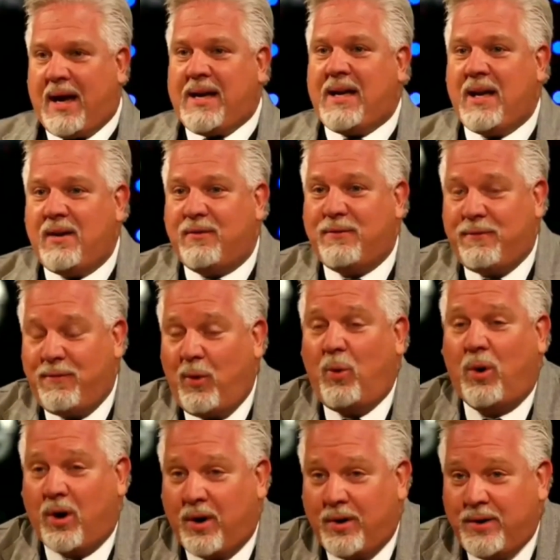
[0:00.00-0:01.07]
can
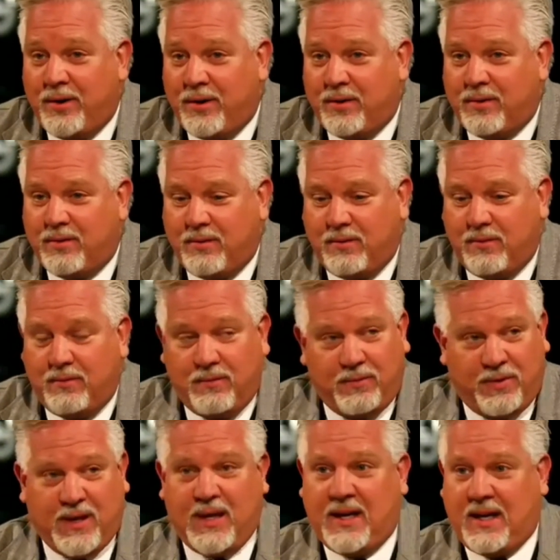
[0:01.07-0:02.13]
afford
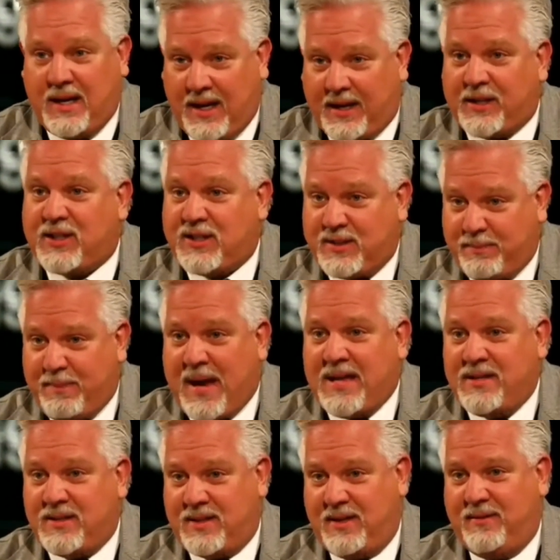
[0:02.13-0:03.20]
the
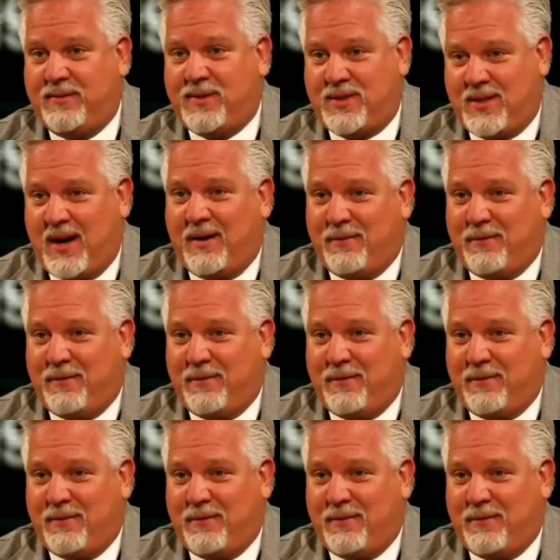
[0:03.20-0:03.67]
expensive stuff.